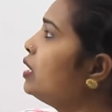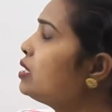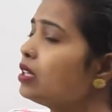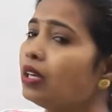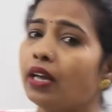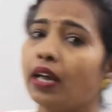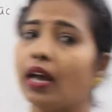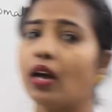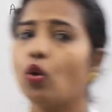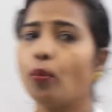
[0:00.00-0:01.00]
is
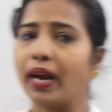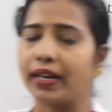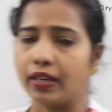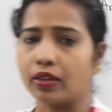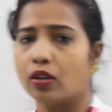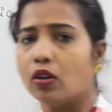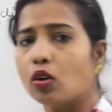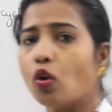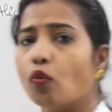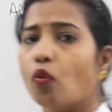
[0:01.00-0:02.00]
aromatic.
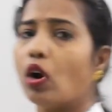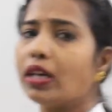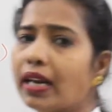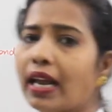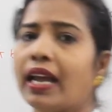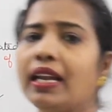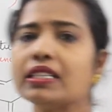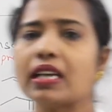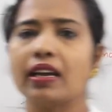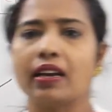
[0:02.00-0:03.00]
Now what are
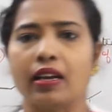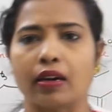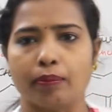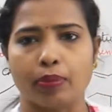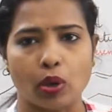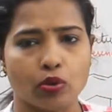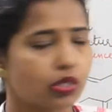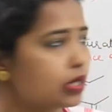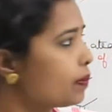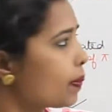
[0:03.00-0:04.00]
alicyclic
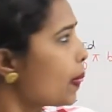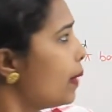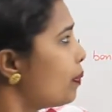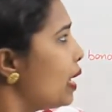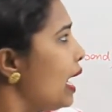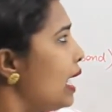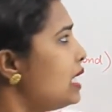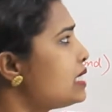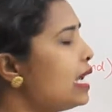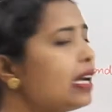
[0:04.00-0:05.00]
compounds?
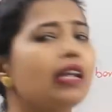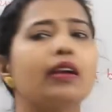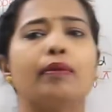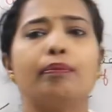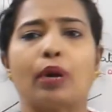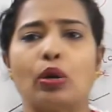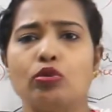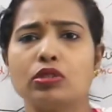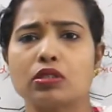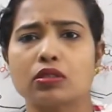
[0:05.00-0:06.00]
Alicyclic
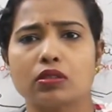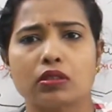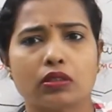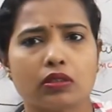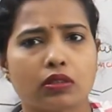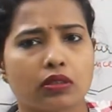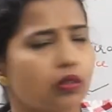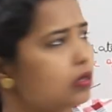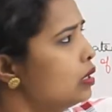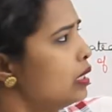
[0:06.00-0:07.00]
compounds,
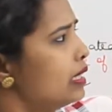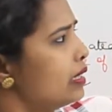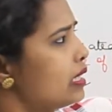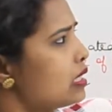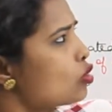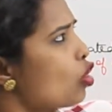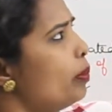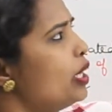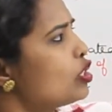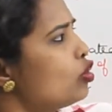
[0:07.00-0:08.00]
this is
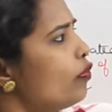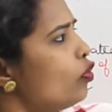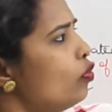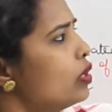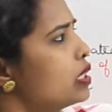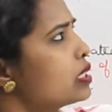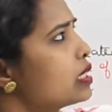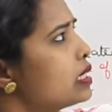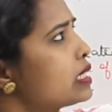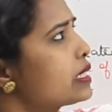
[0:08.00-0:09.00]
combination of two words,
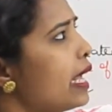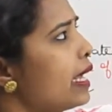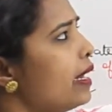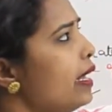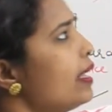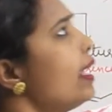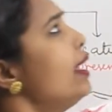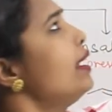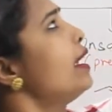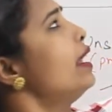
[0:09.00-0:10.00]
cyclic
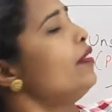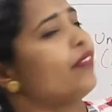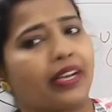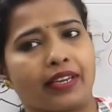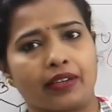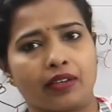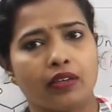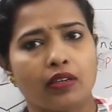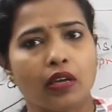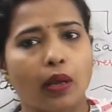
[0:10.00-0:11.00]
and aliphatic.
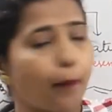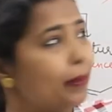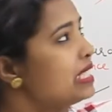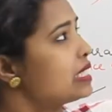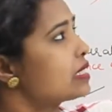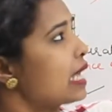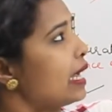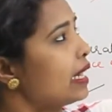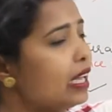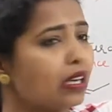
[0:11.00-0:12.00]
Means
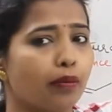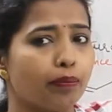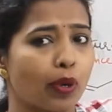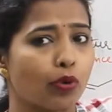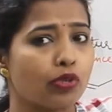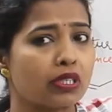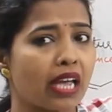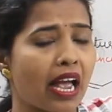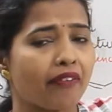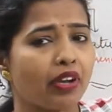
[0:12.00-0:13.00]
cyclic compounds
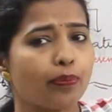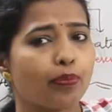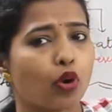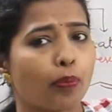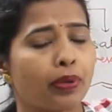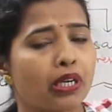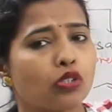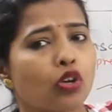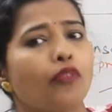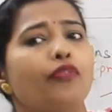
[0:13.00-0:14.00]
having
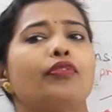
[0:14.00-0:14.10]
properties of